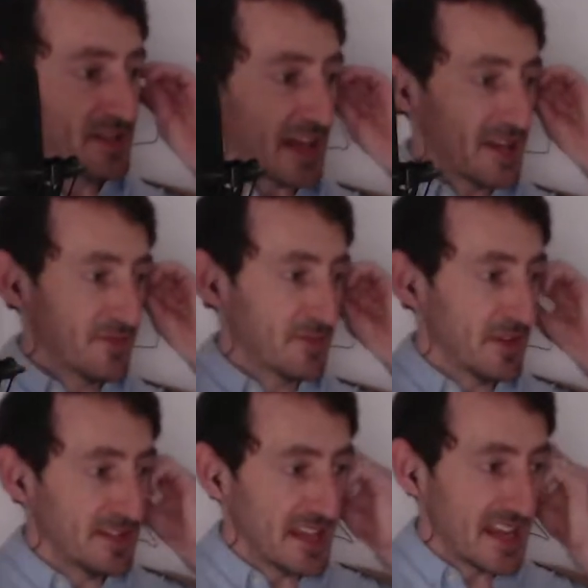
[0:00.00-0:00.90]
Dave
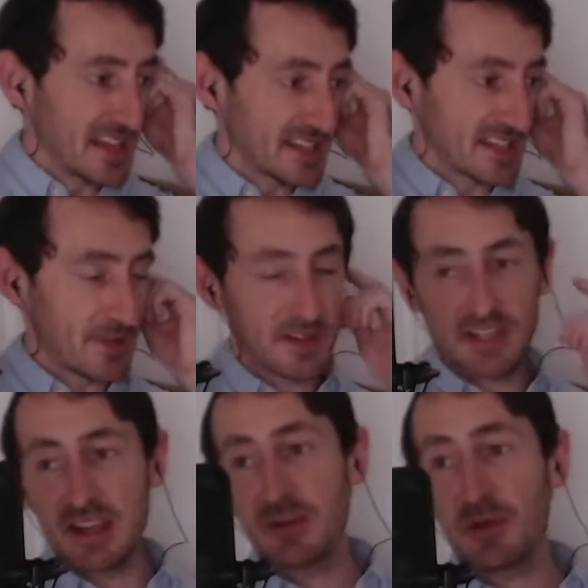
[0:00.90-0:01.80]
and Dean can see me, so
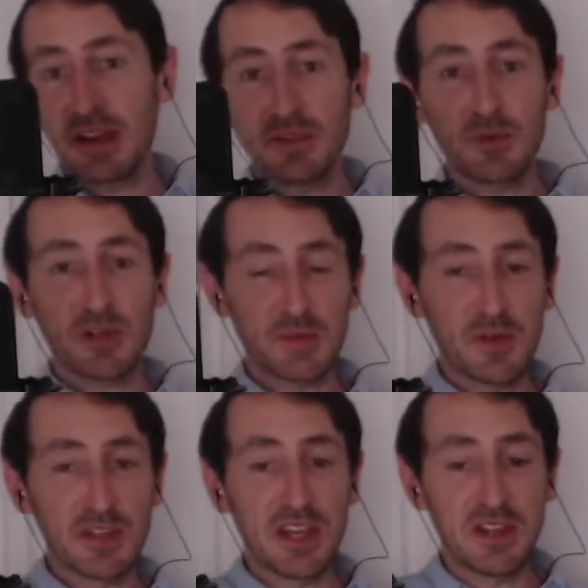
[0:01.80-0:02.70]
you're all going to have to watch me
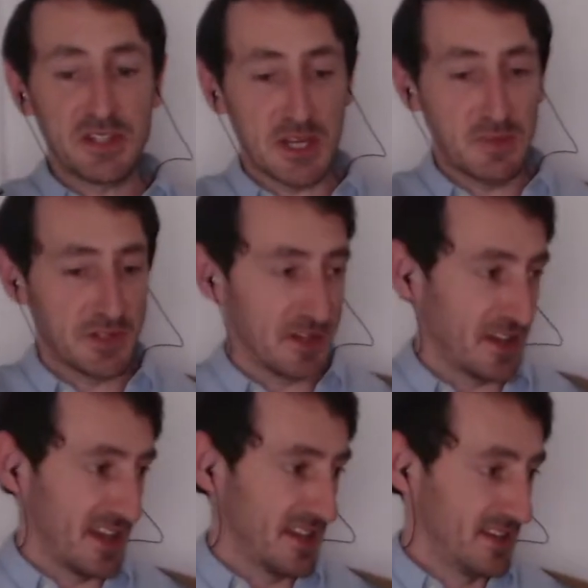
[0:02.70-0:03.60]
on YouTube
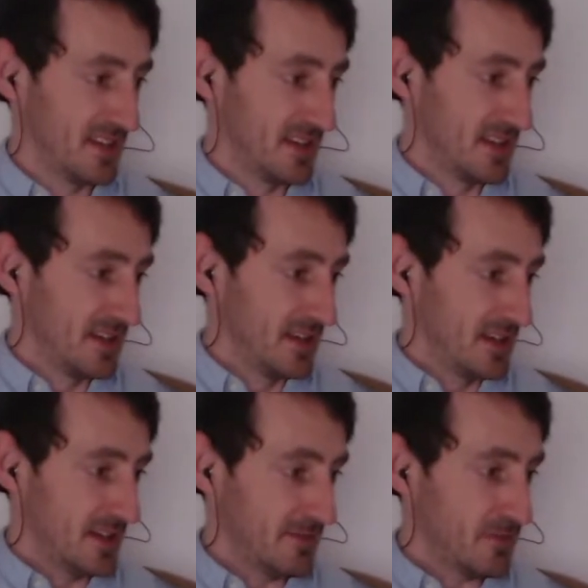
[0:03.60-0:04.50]
tonight,
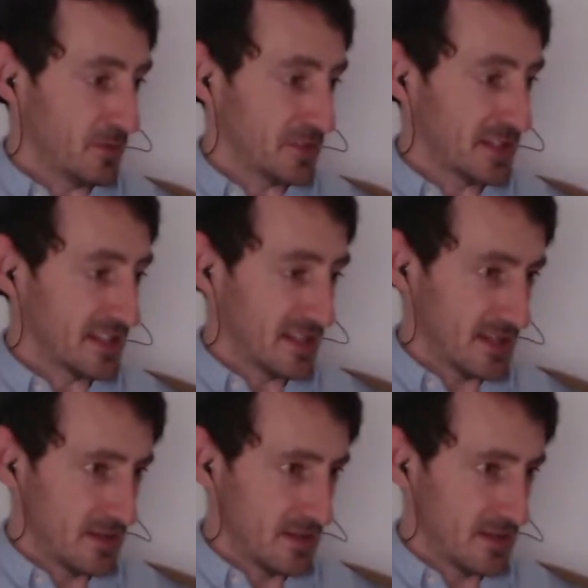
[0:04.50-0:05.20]
unfortunately.